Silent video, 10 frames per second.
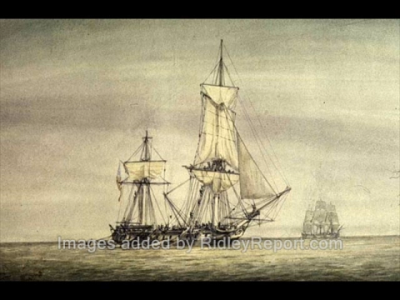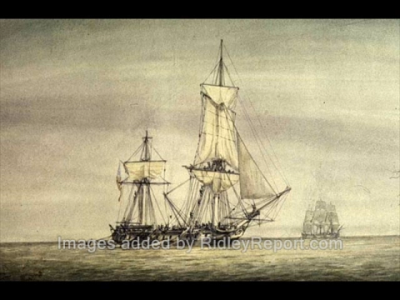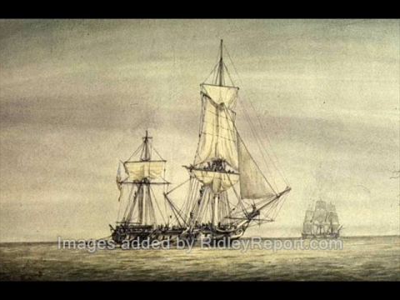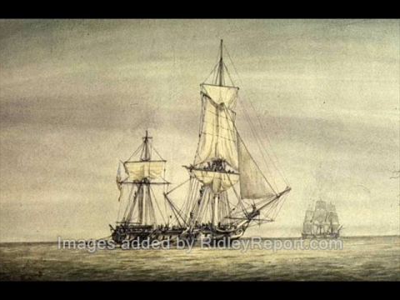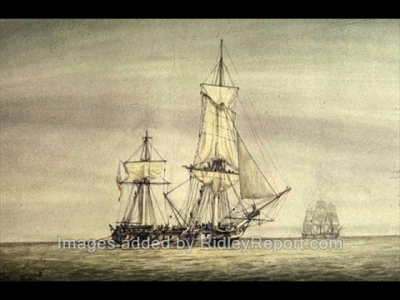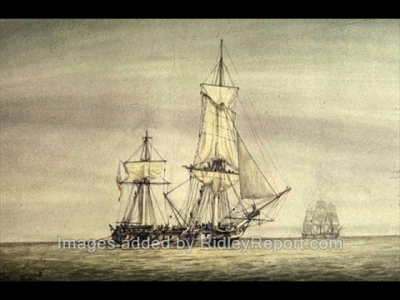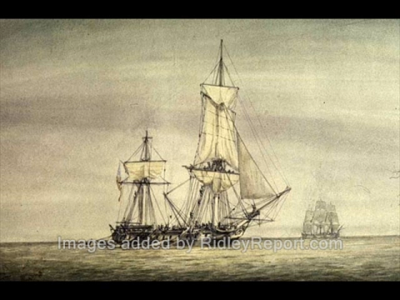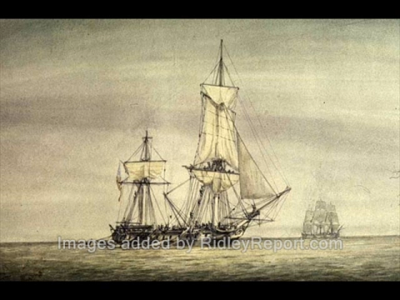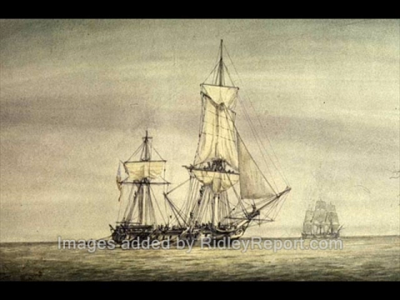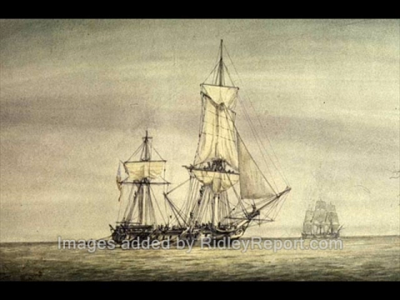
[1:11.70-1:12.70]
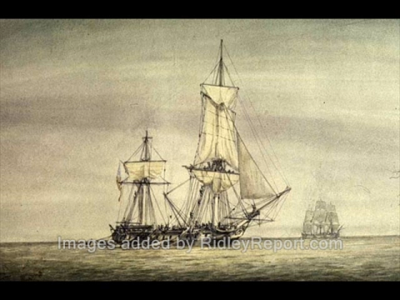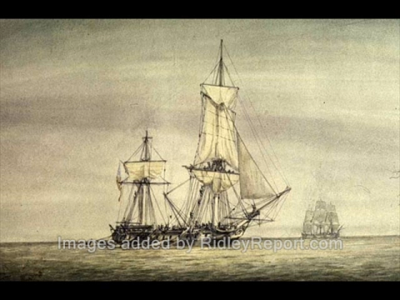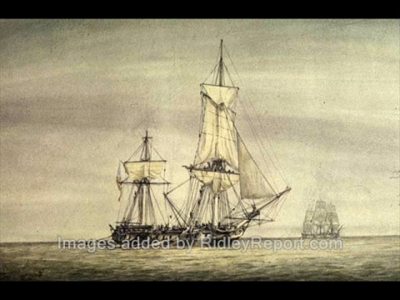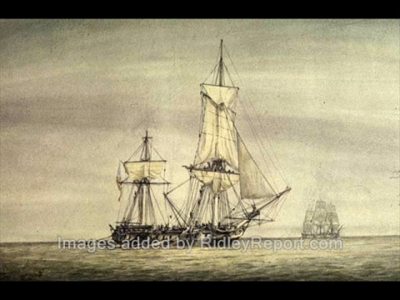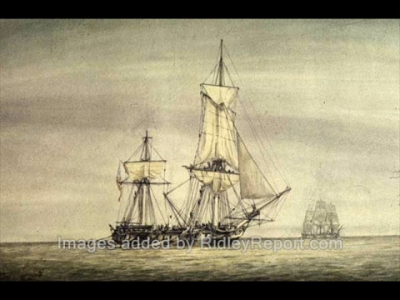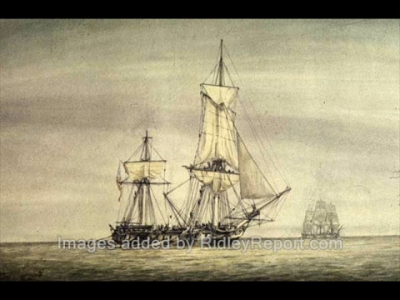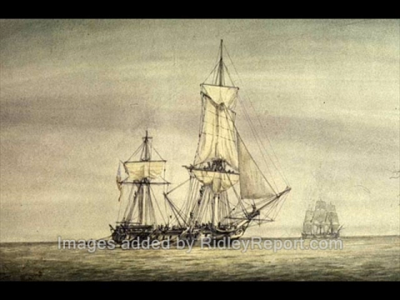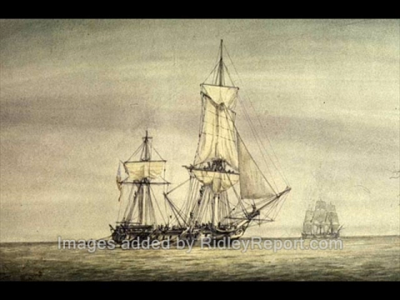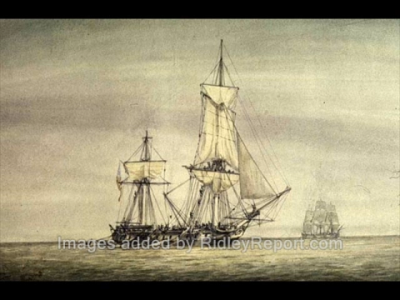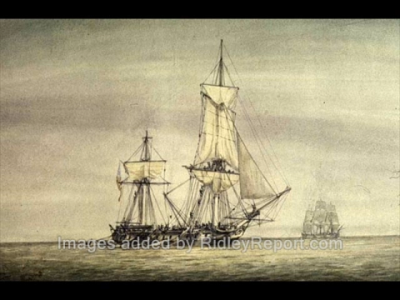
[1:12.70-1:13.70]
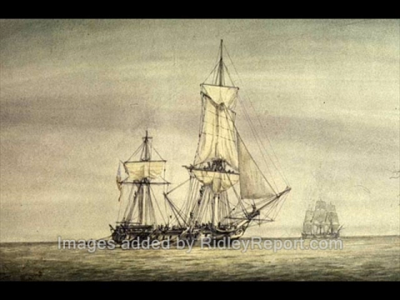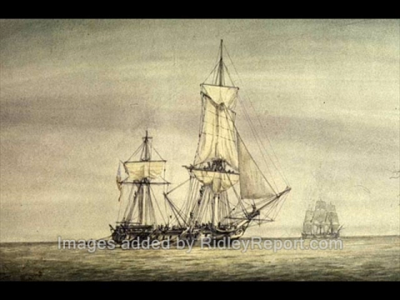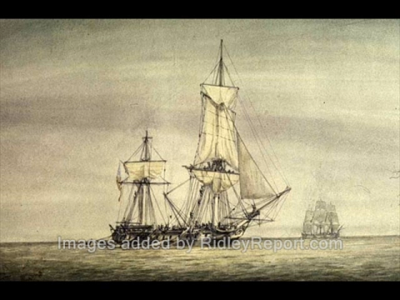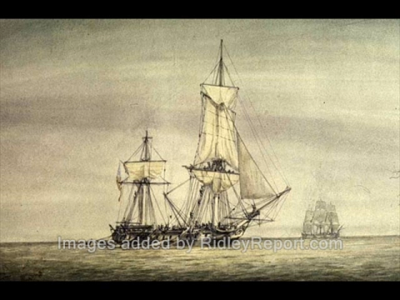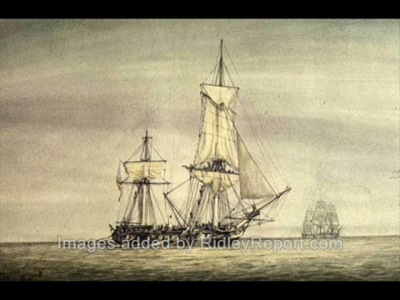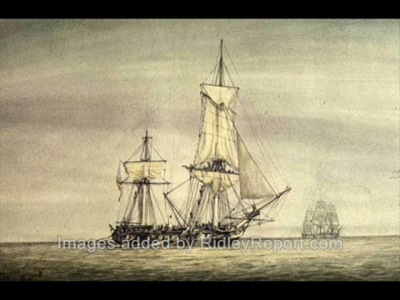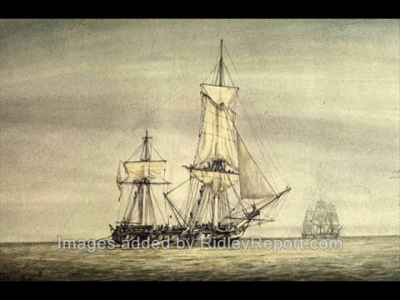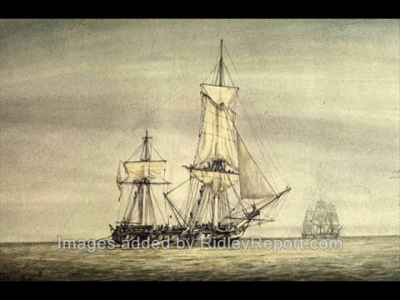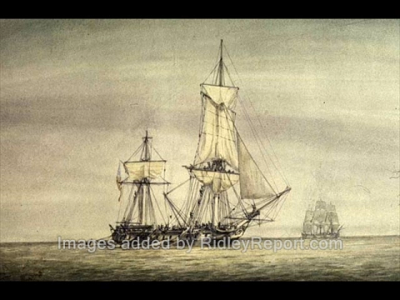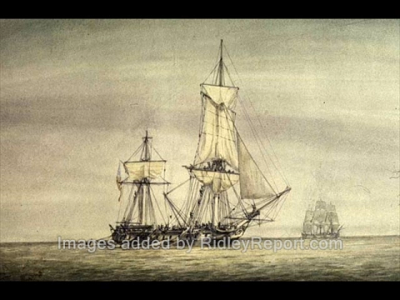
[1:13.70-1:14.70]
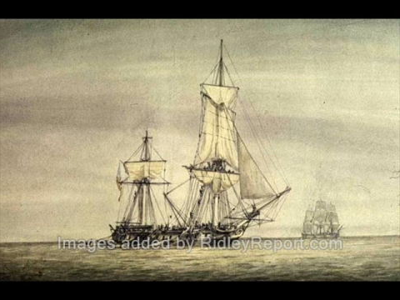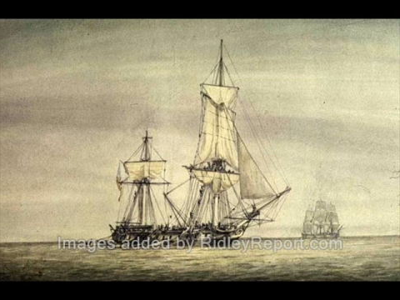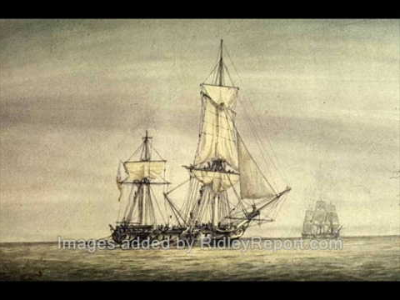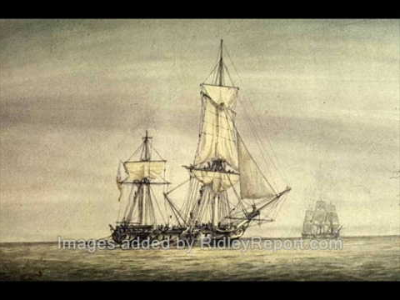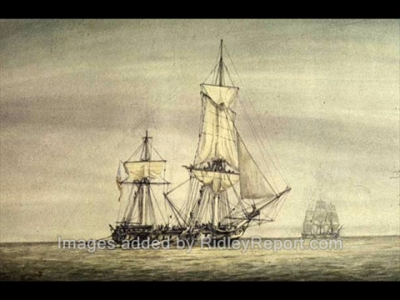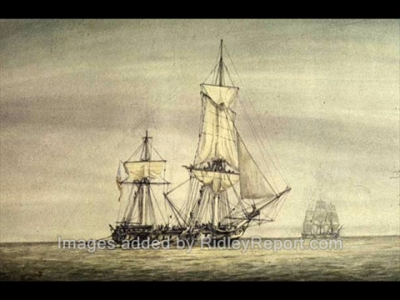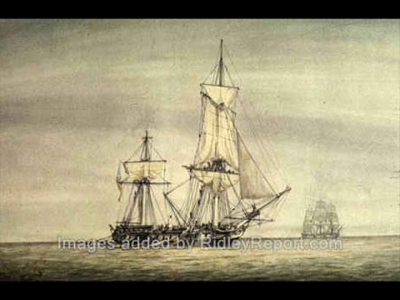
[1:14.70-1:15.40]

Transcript: [unreadable: no face in view]